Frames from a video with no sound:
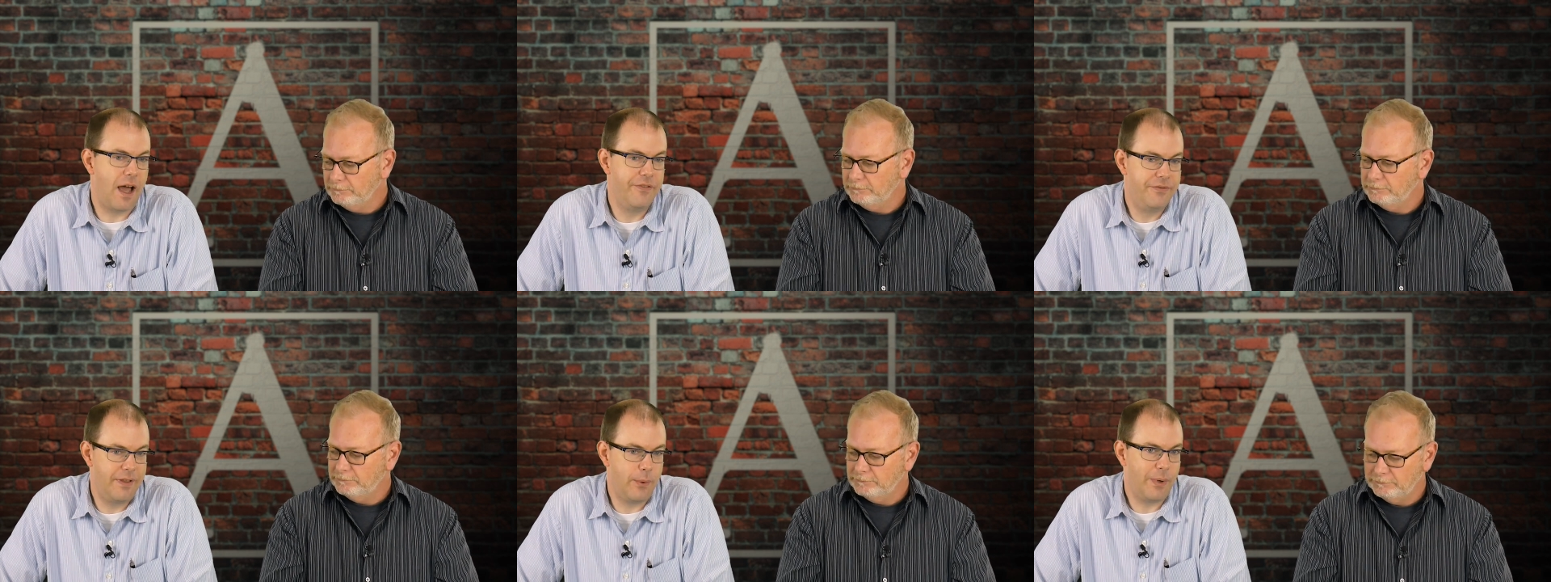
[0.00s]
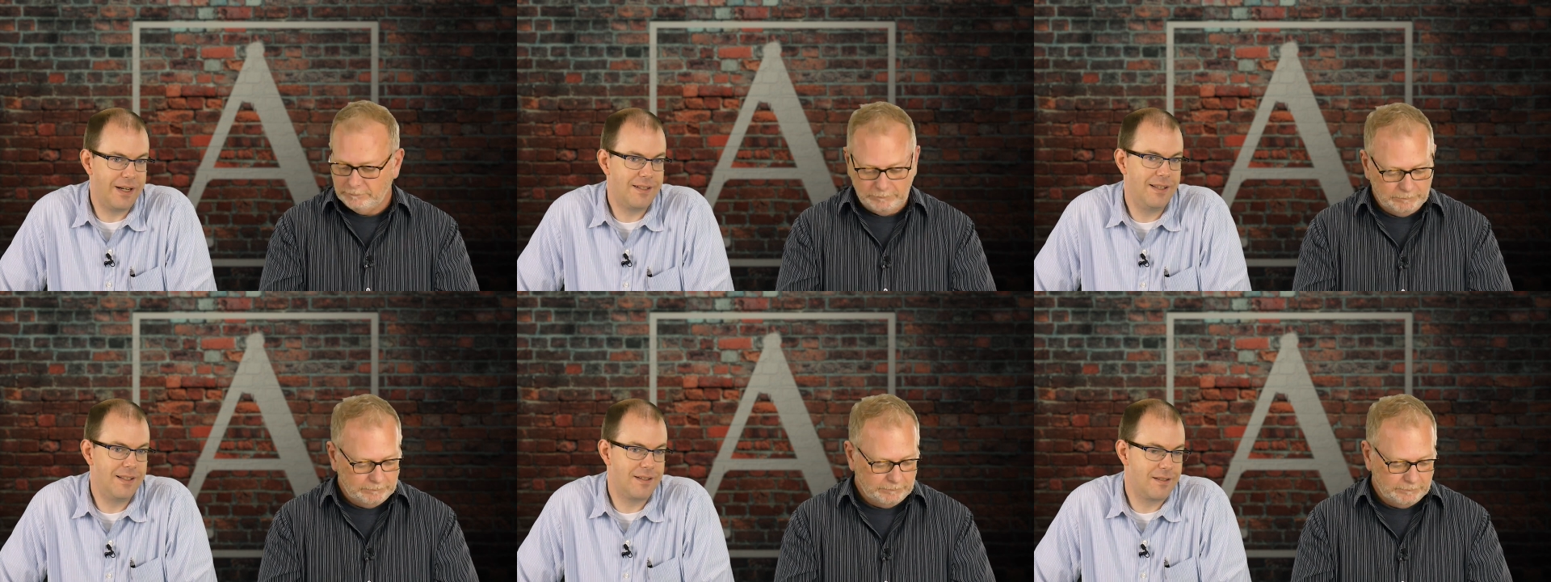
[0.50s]
Speaker 1: I want to
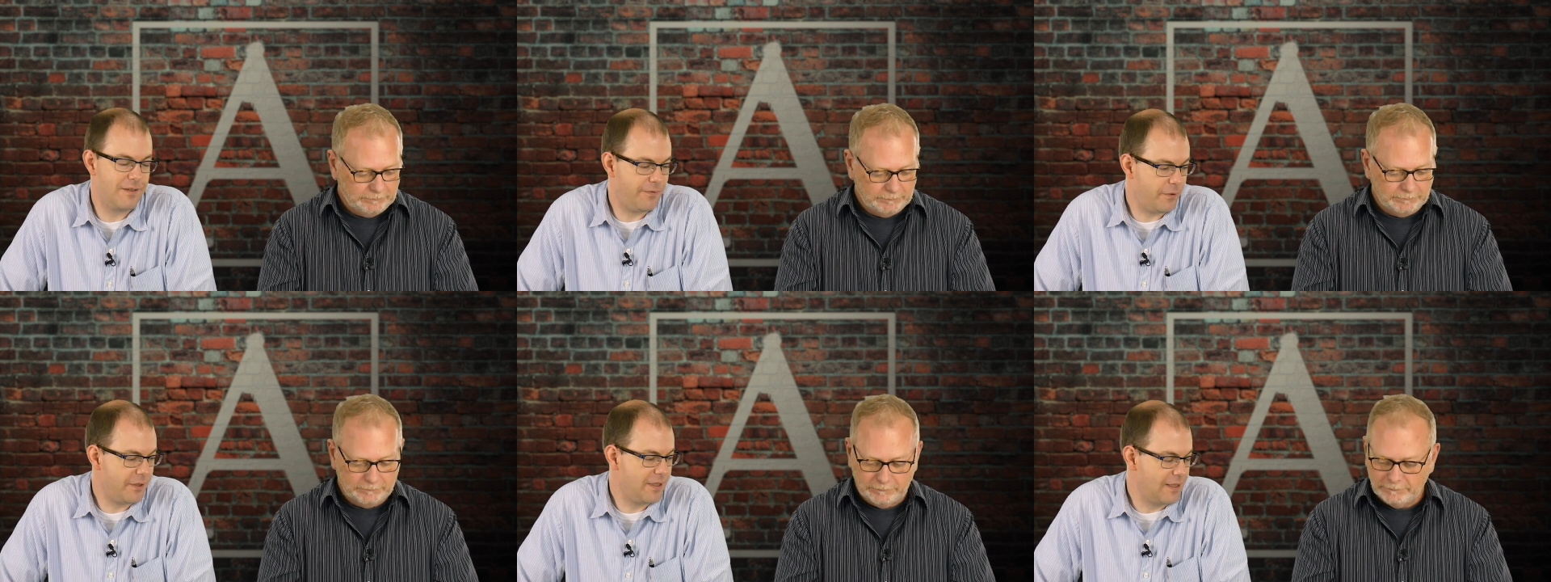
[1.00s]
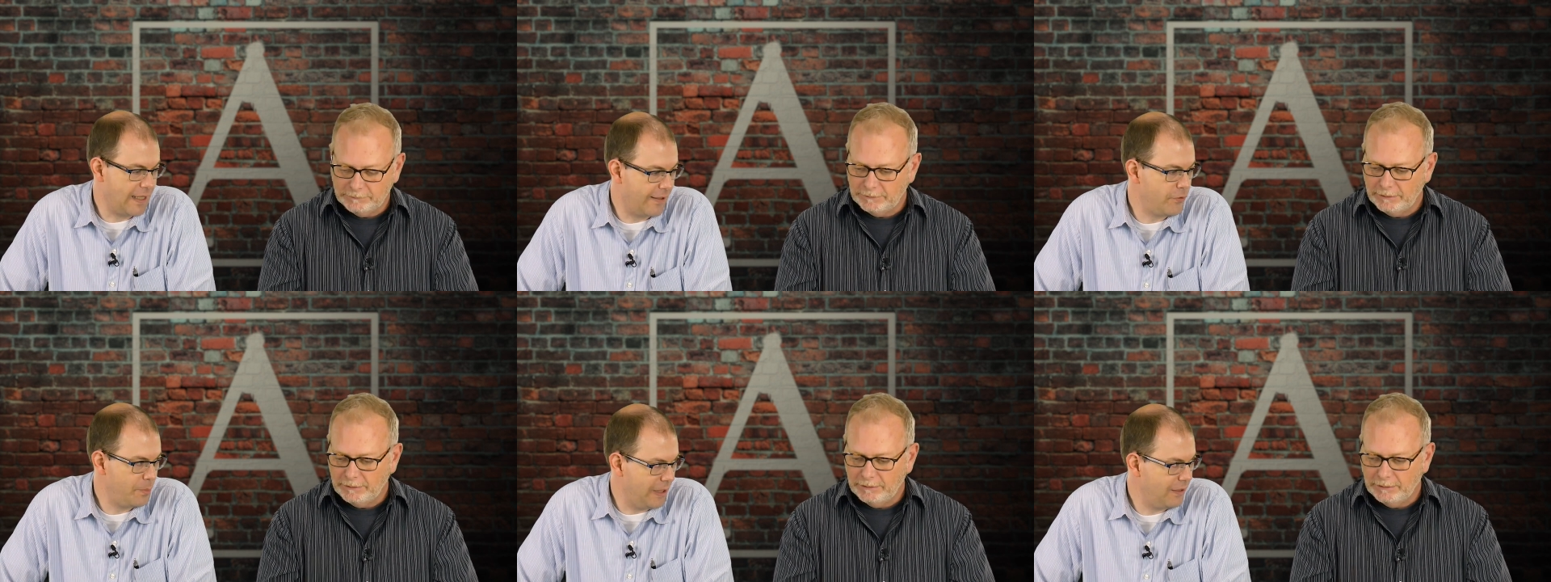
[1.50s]
say this is the fullest it's
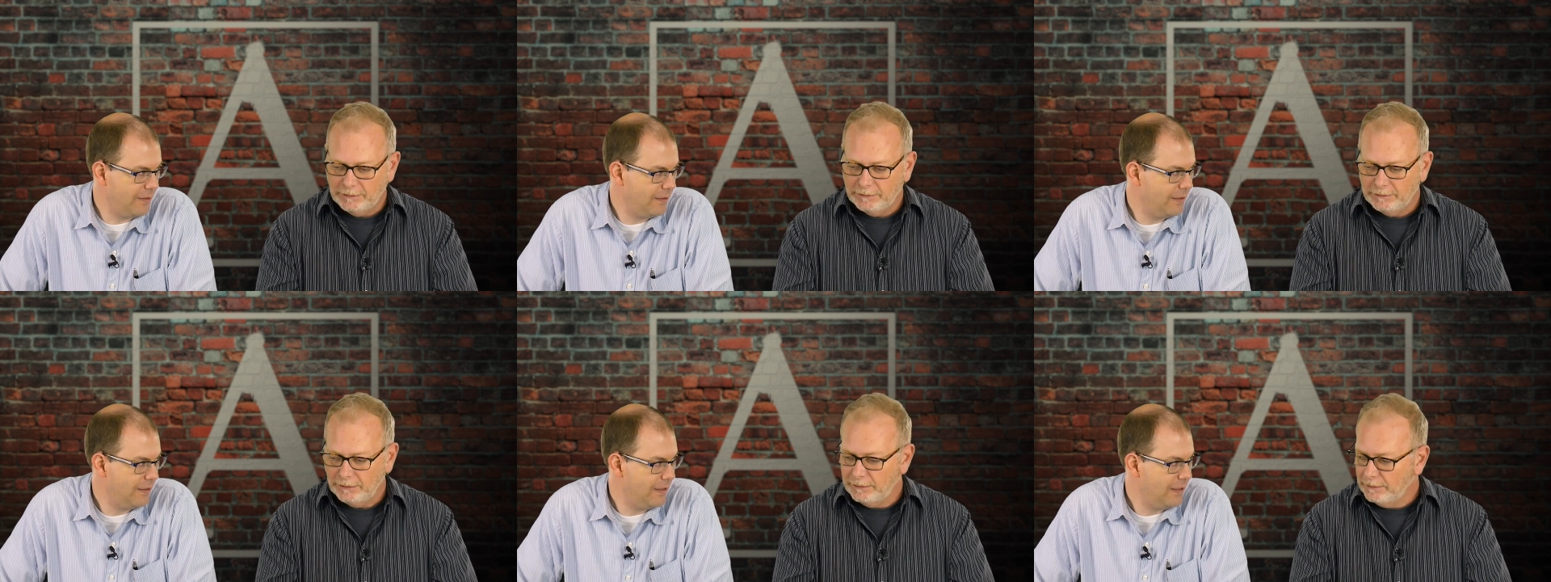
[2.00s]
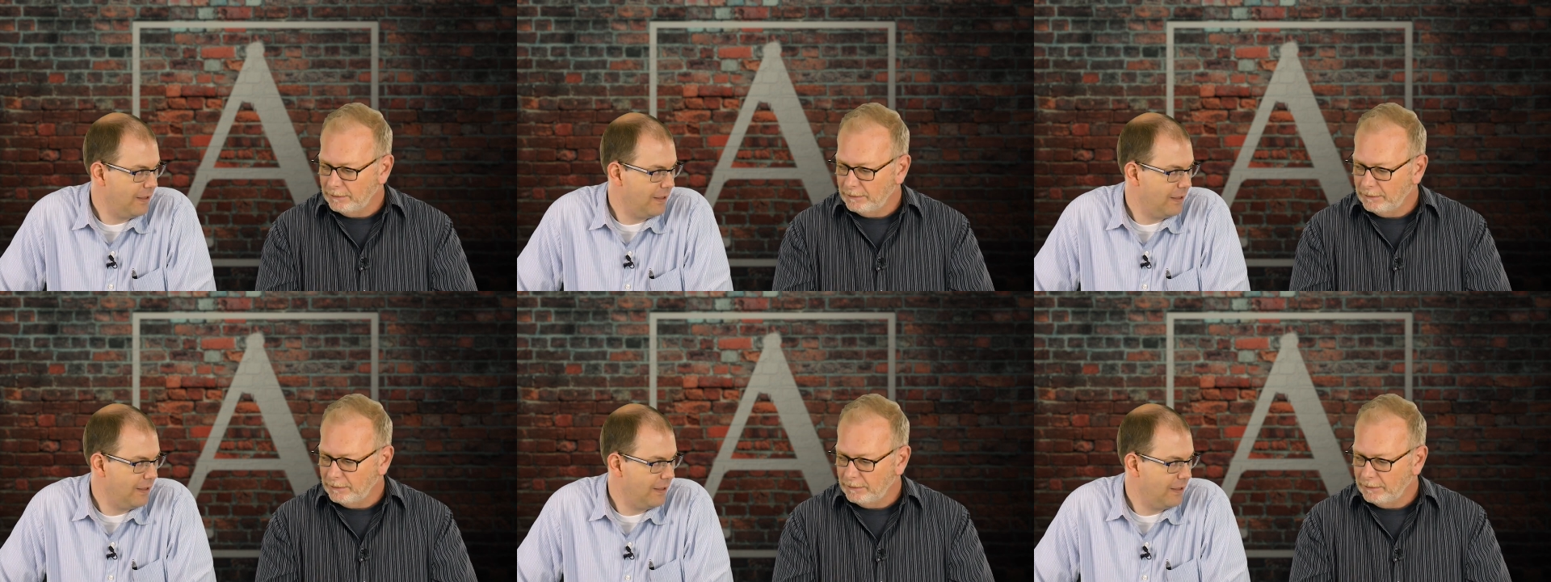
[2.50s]
ever been.